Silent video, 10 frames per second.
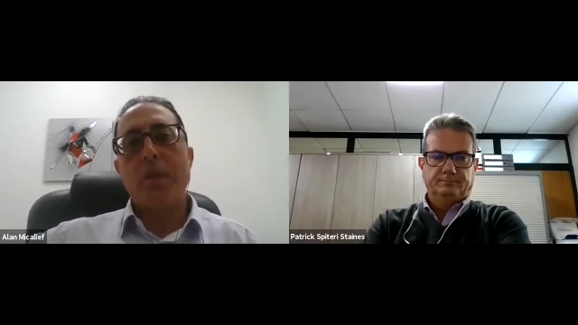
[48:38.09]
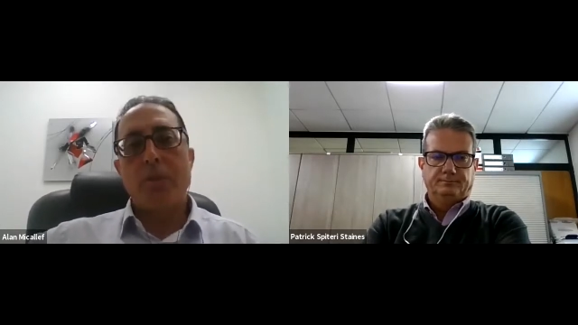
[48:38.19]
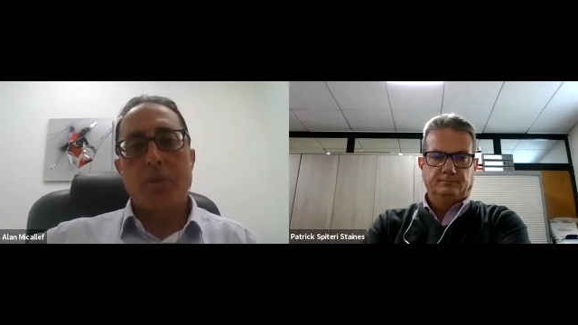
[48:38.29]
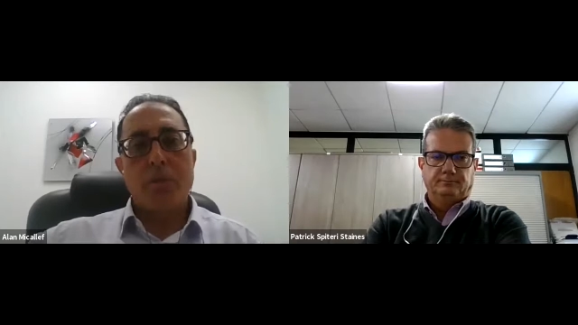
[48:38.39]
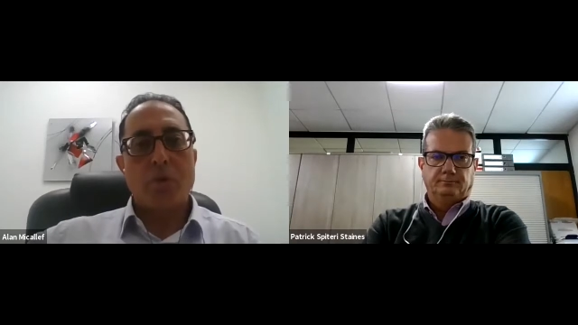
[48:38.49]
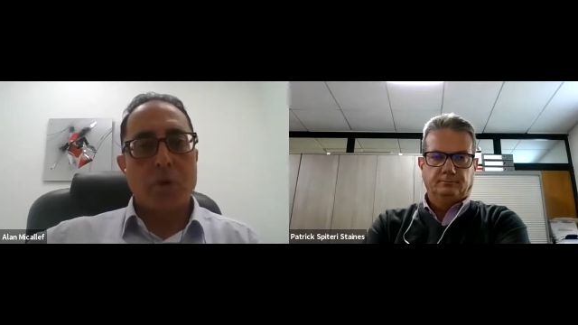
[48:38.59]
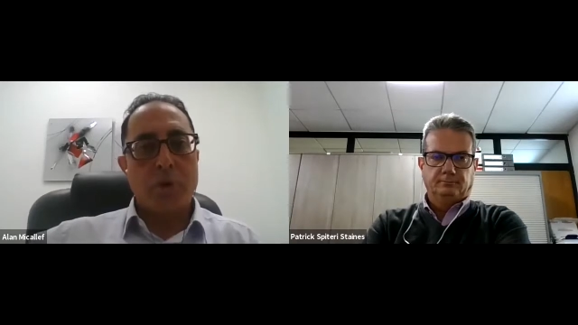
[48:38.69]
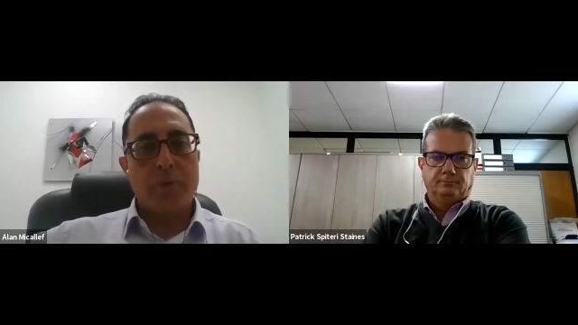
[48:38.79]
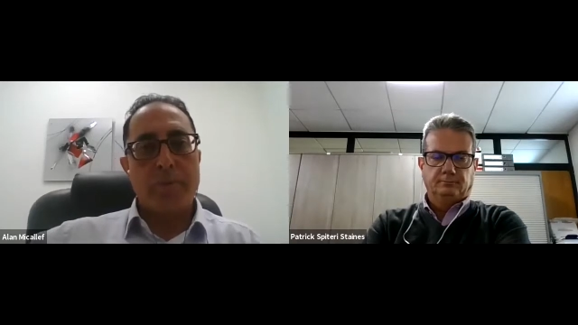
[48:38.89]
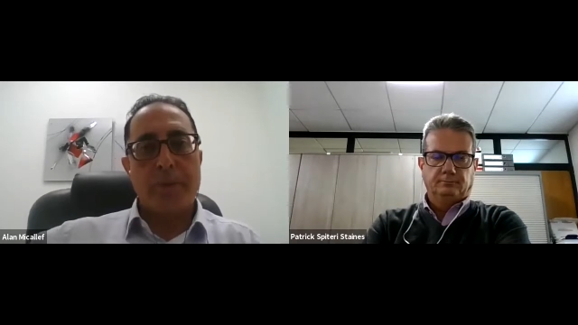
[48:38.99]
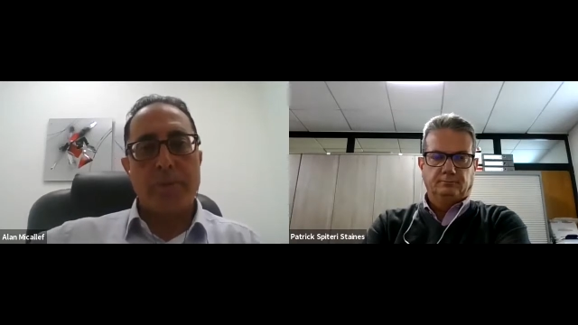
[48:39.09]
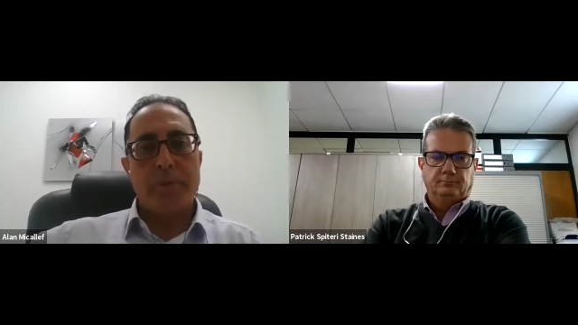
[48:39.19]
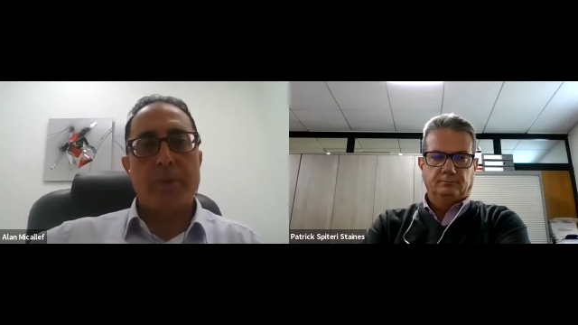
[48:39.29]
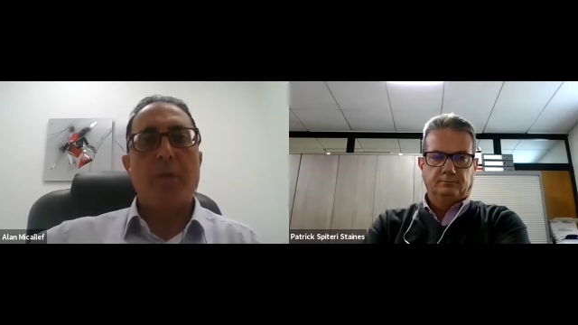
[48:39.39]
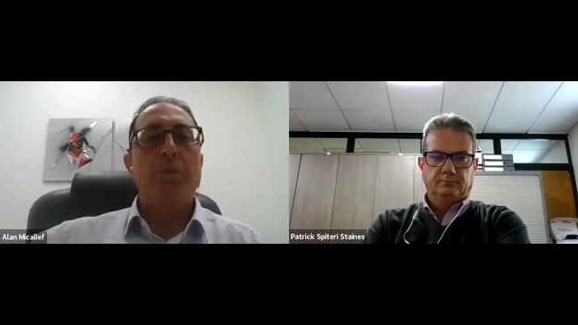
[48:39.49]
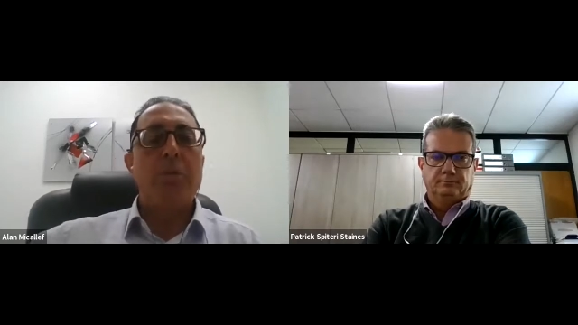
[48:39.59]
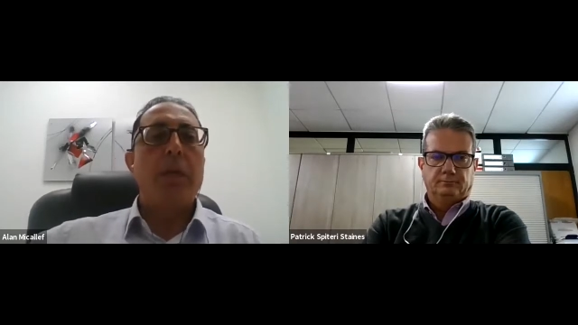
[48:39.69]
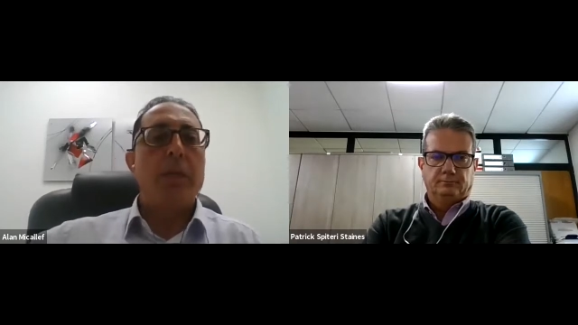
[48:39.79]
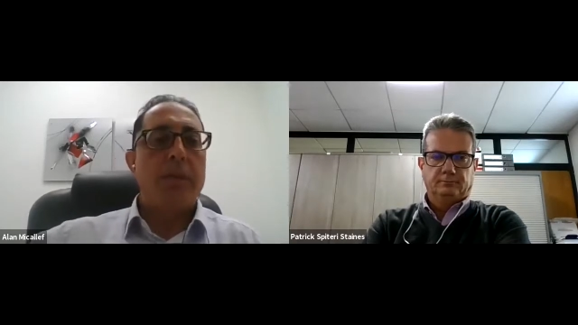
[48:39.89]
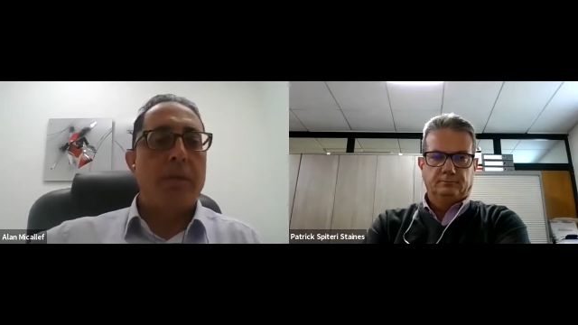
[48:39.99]
Speaker 1: How do you know about it? So
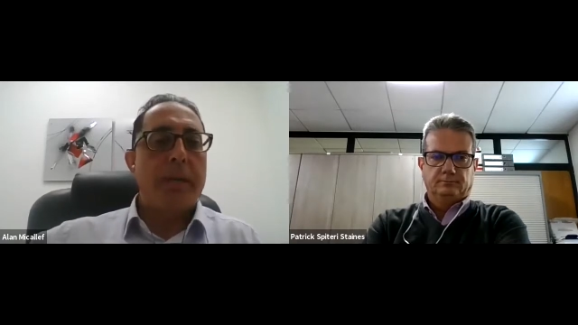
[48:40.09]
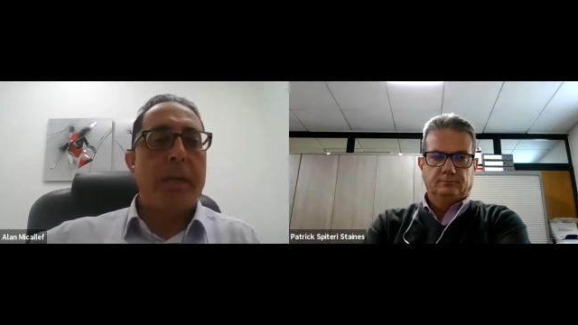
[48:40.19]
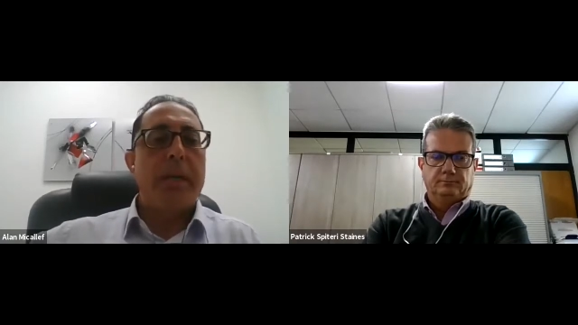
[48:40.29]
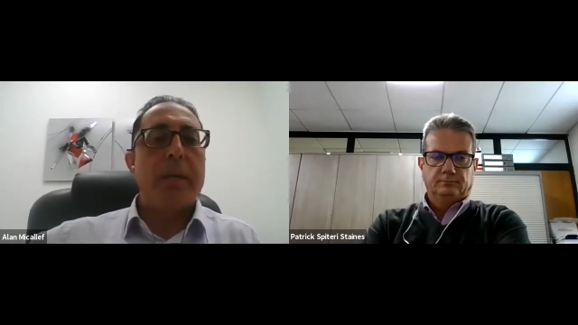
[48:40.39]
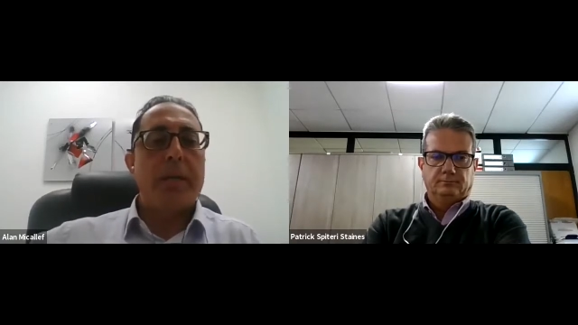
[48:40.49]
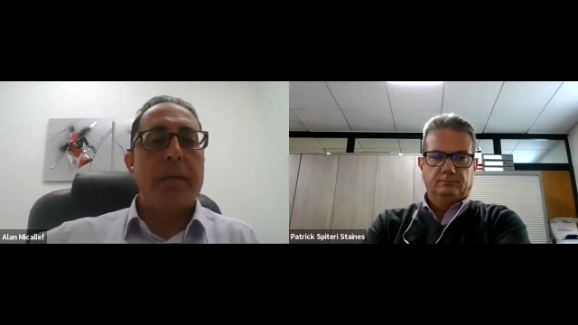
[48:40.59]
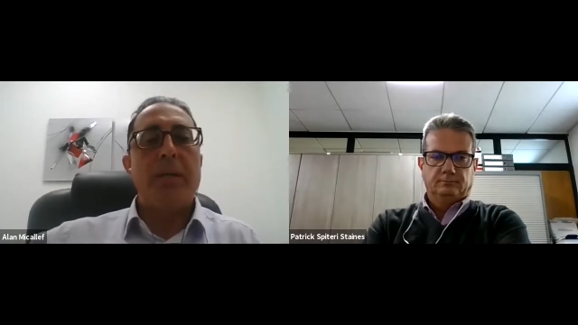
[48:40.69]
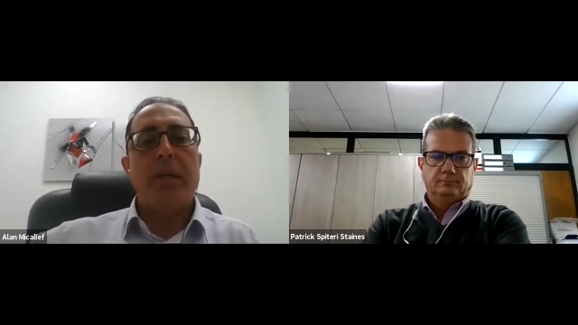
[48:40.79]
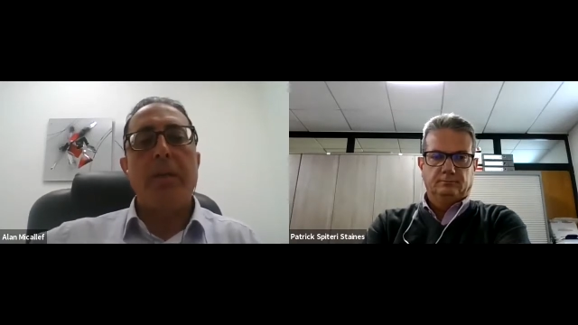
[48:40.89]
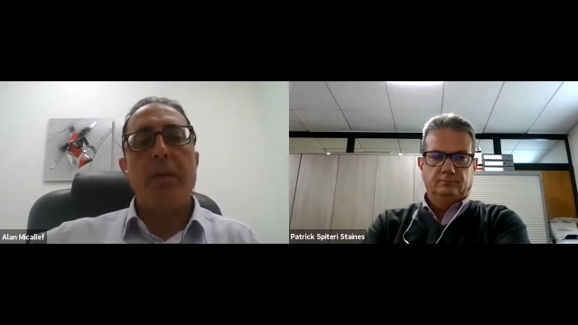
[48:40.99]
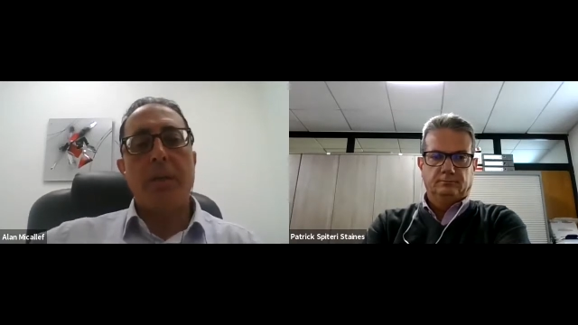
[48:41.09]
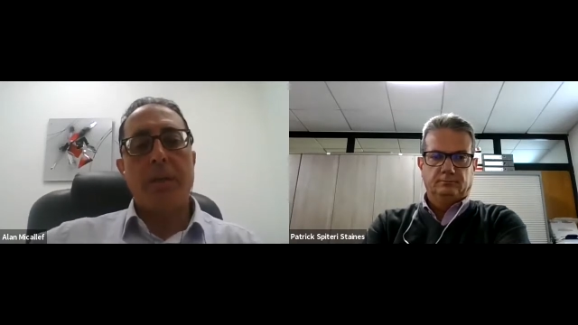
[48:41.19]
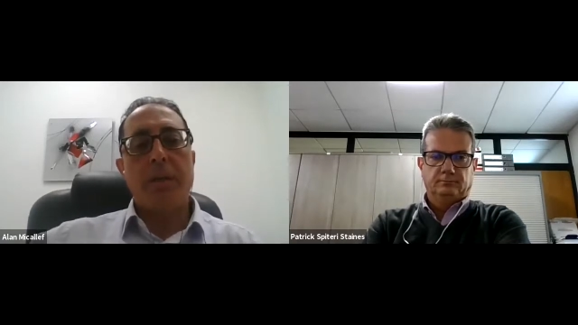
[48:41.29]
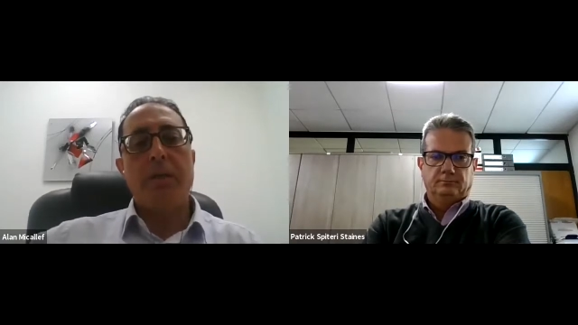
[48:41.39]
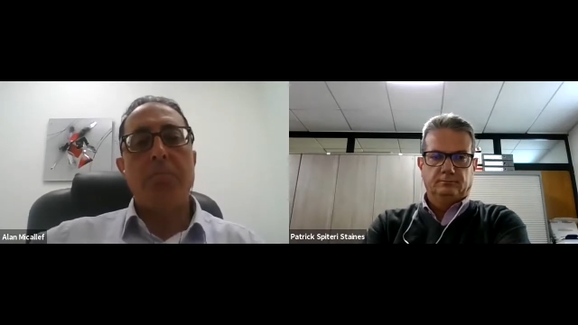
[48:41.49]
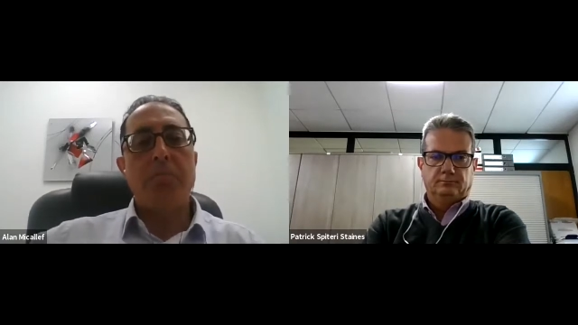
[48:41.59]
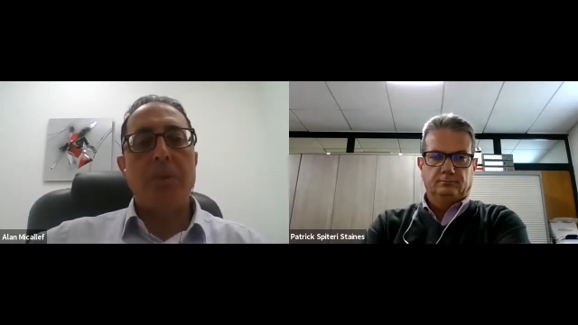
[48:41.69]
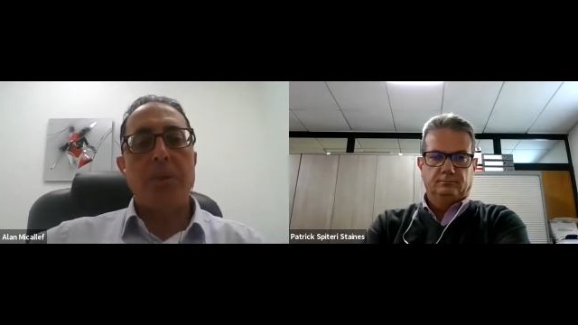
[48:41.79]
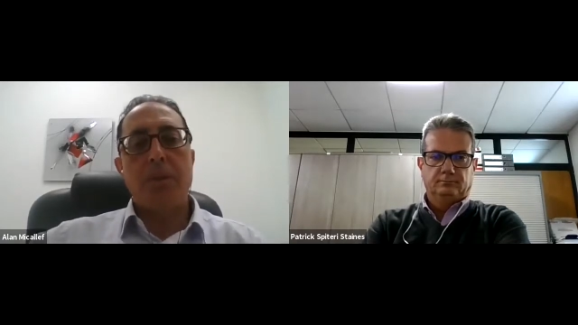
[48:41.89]
the retailer can then um,